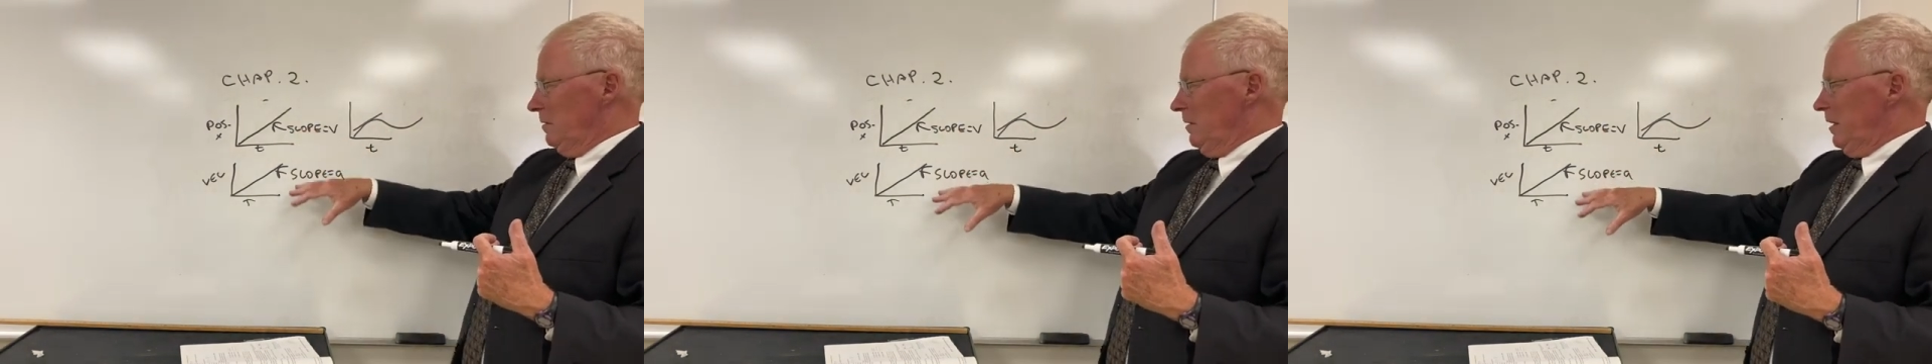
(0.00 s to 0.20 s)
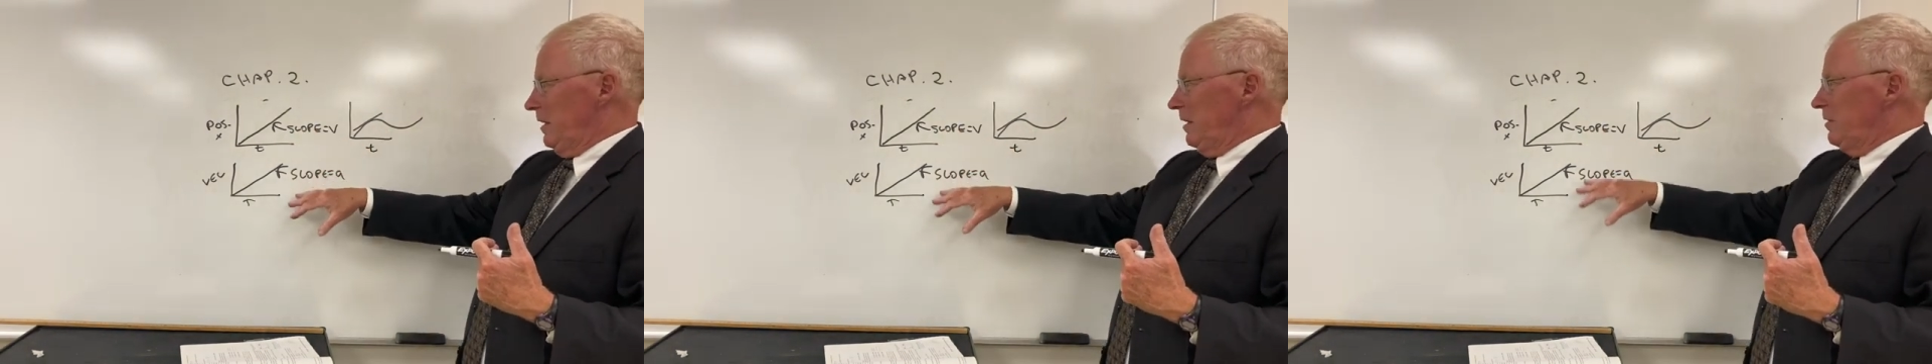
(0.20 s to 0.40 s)

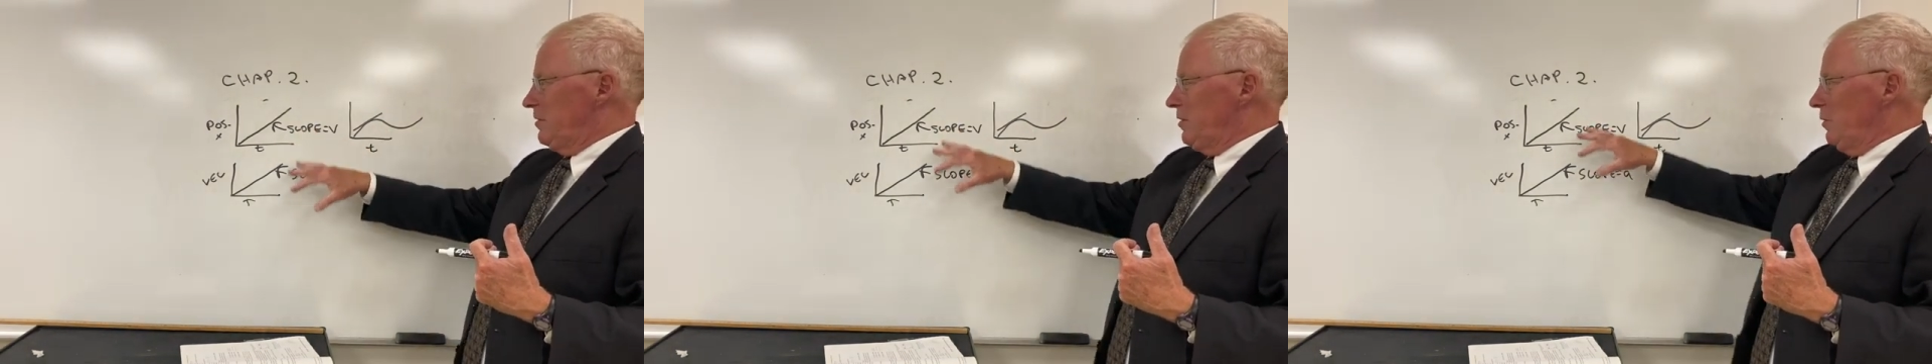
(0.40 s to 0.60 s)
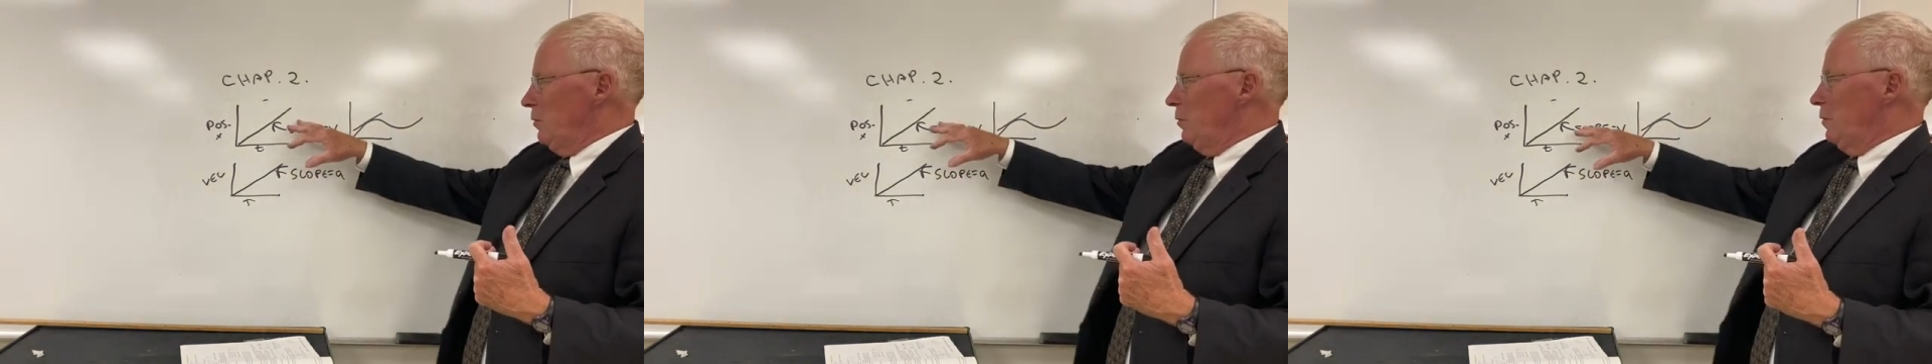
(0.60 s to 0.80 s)
related
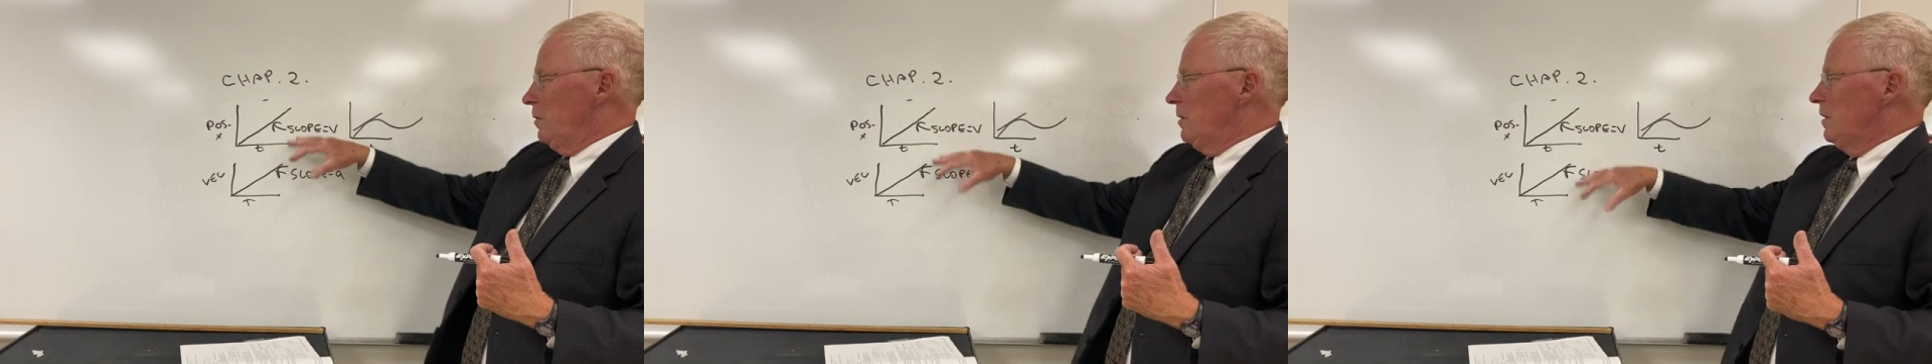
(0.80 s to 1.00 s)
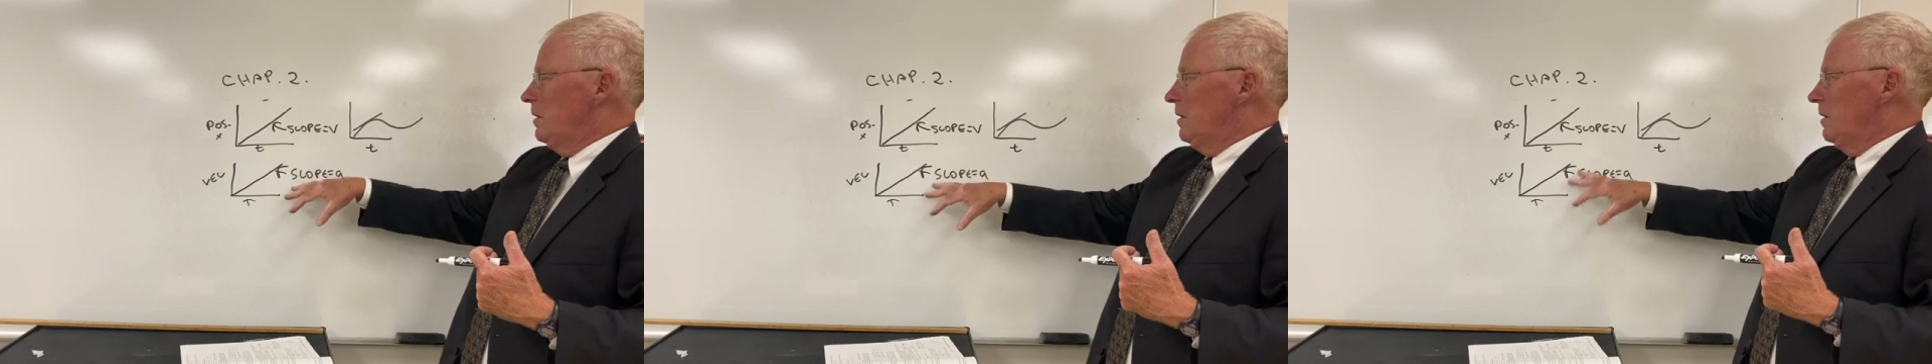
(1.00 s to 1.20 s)
to
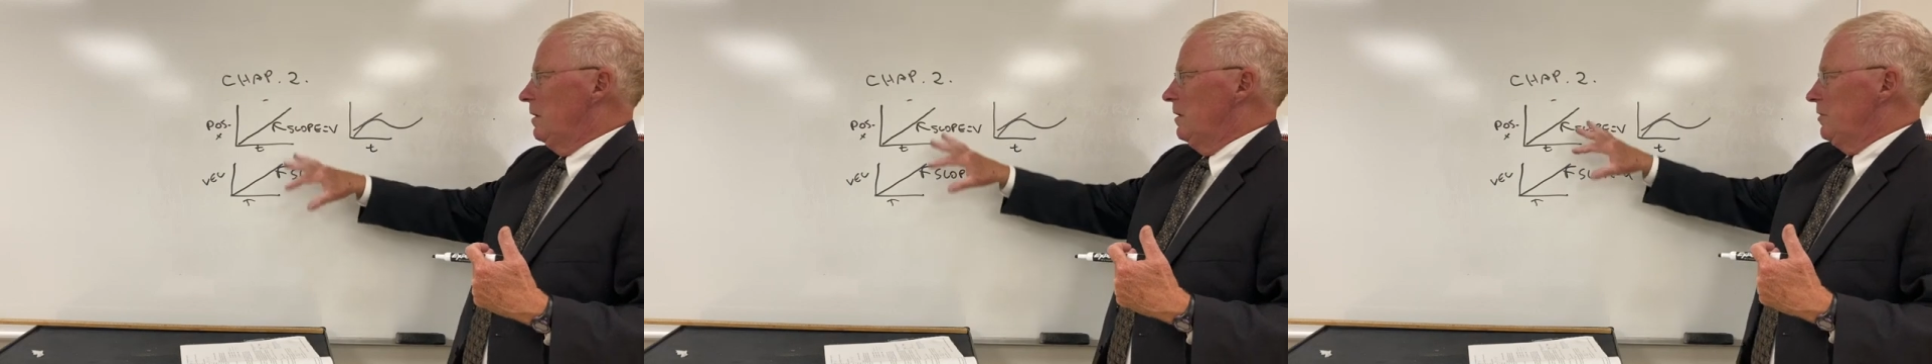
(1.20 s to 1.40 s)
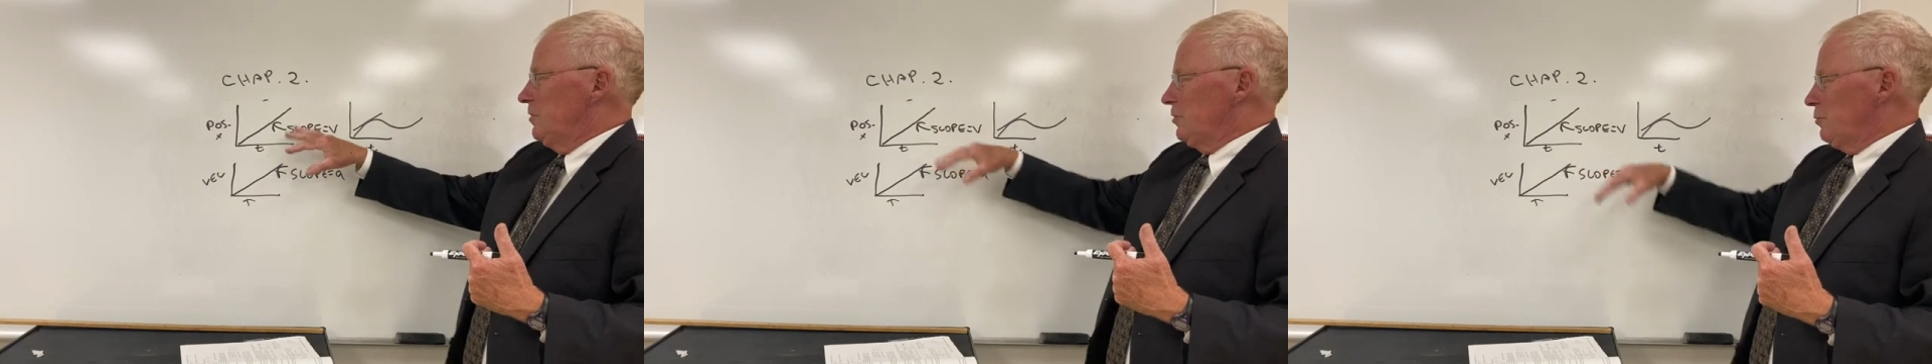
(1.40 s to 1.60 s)

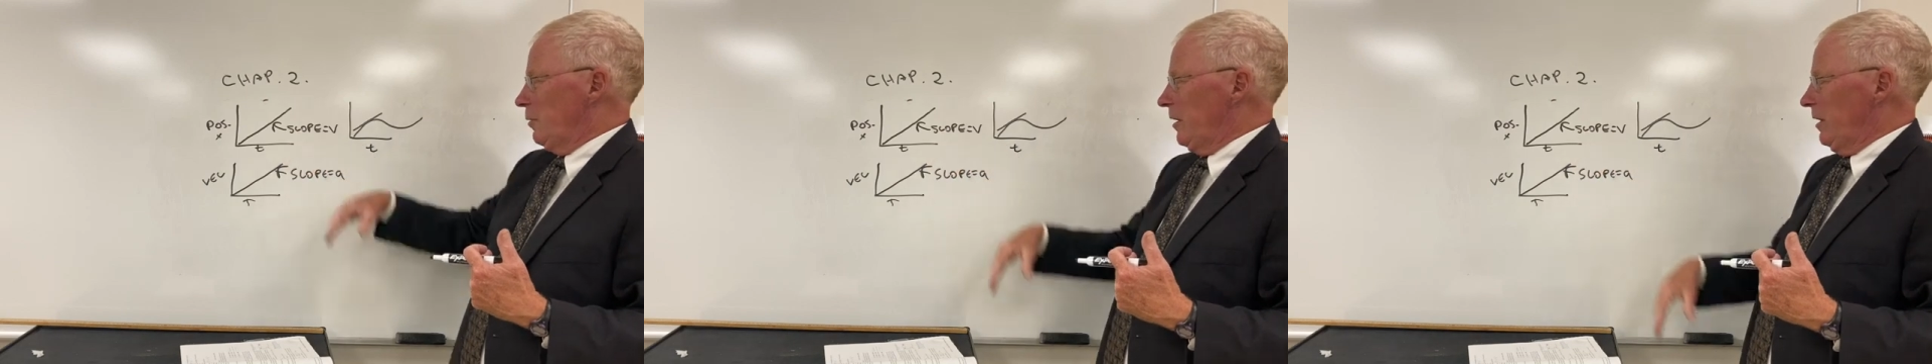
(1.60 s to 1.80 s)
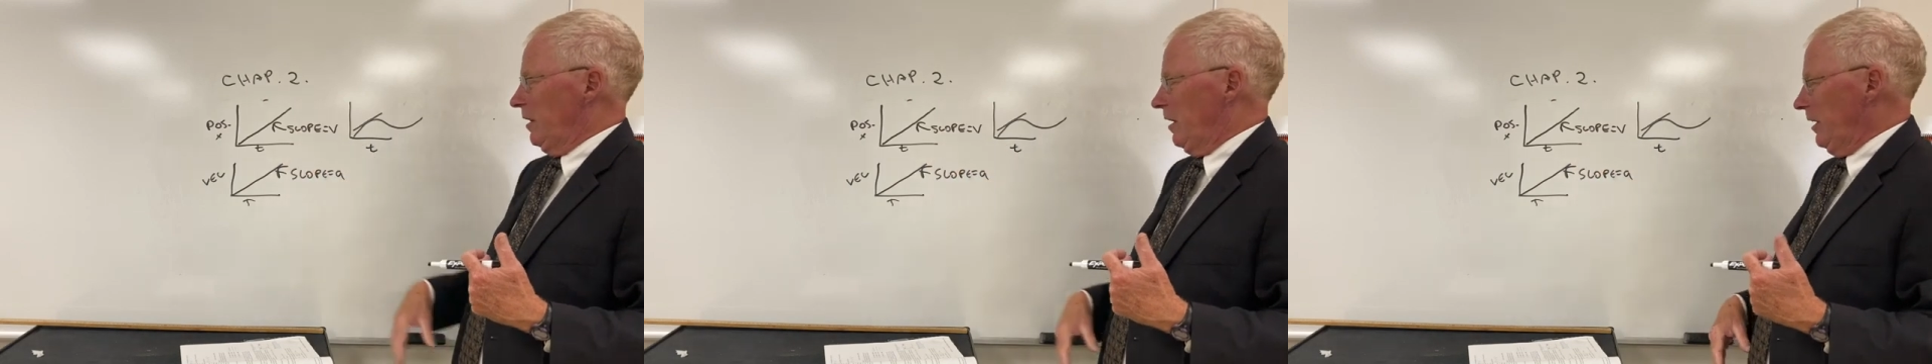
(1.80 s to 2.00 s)

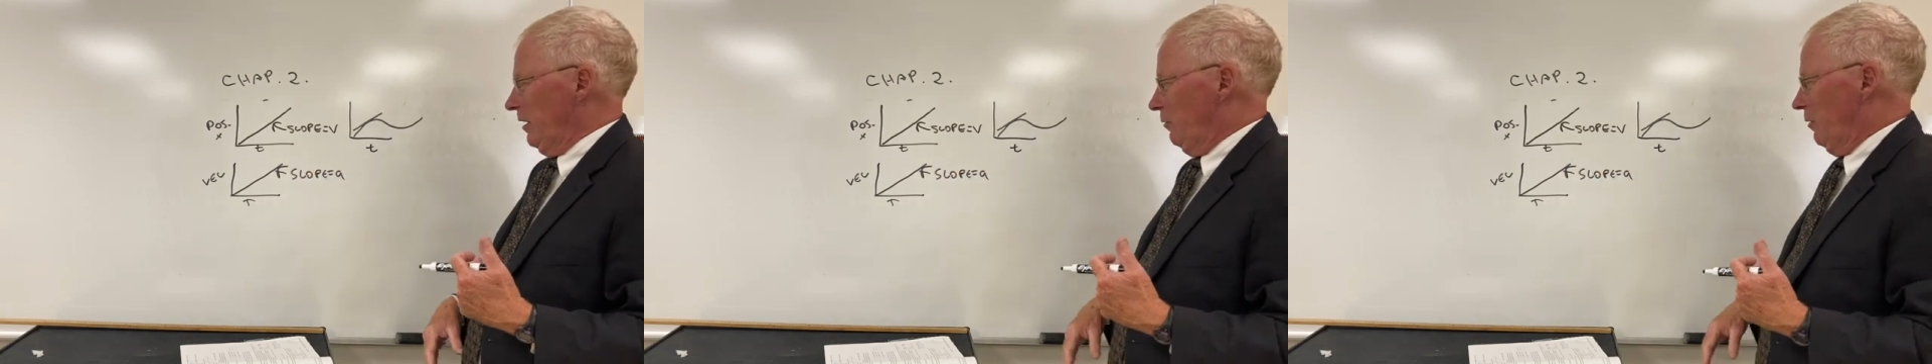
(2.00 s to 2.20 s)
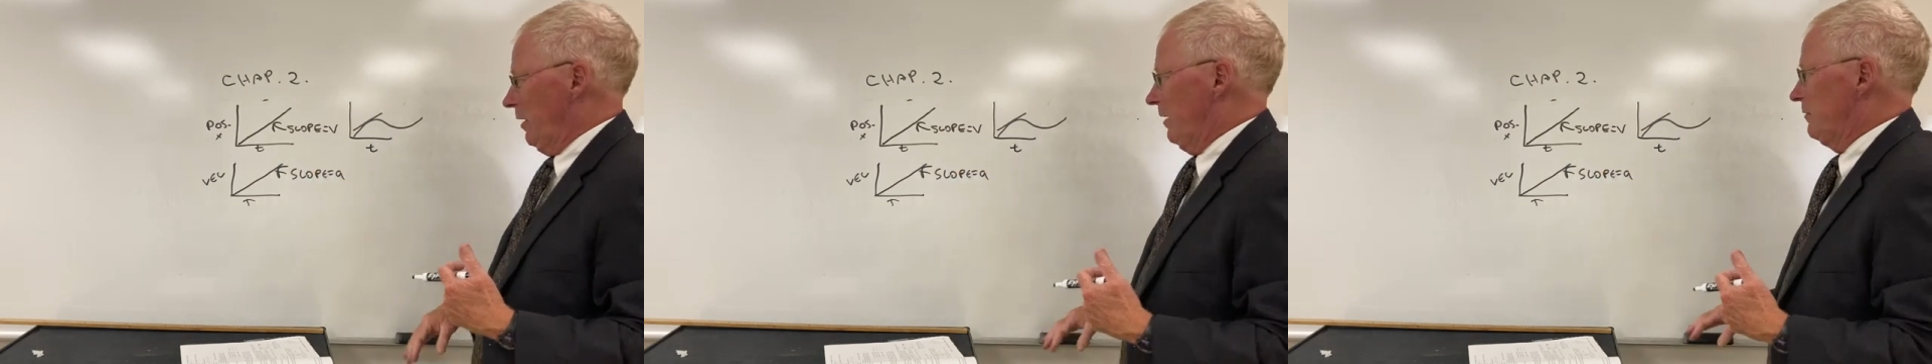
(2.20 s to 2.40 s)
straight line
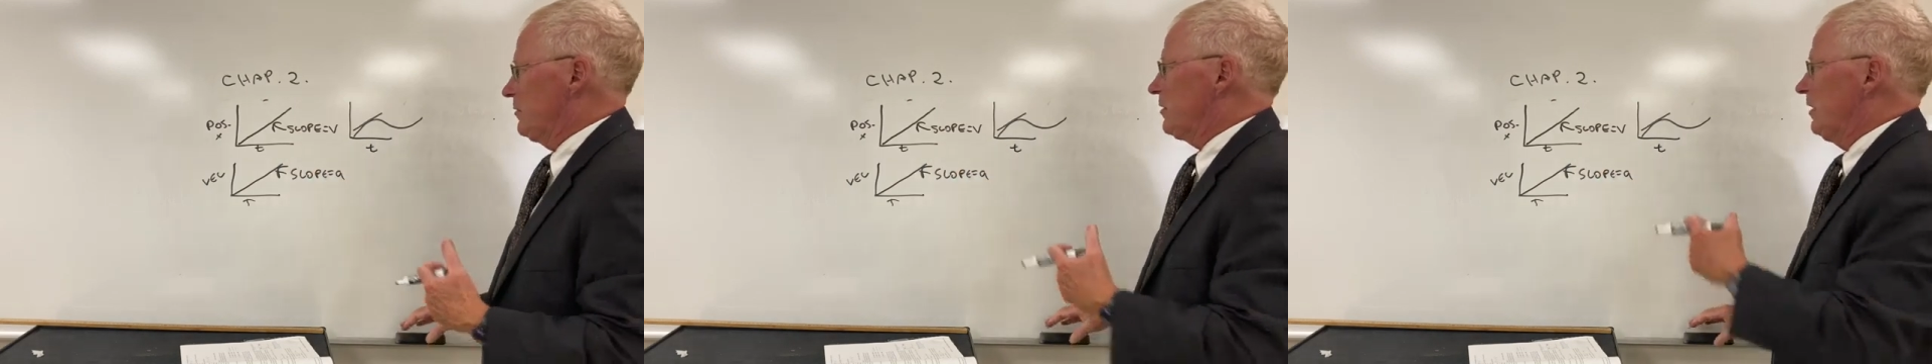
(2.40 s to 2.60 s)
graphs,